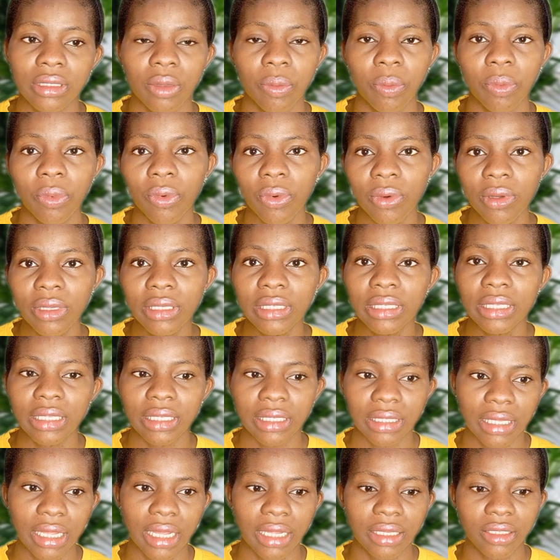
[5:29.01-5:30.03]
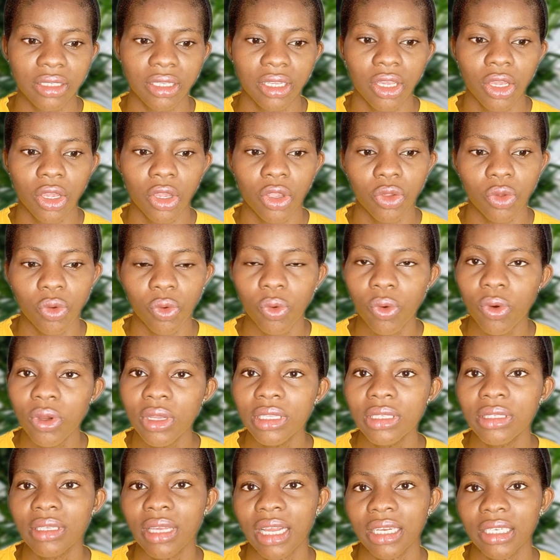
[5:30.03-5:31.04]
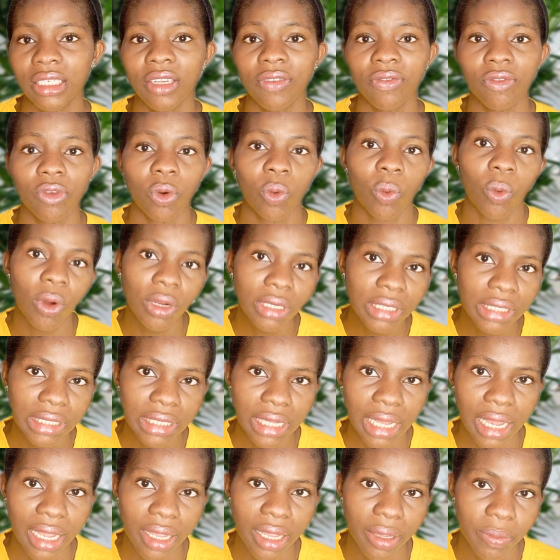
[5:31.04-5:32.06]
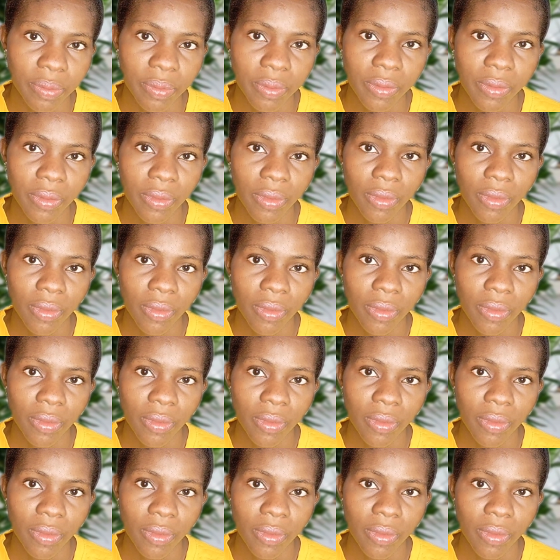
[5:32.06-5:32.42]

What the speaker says: The pros is that you're going to achieve your watch time.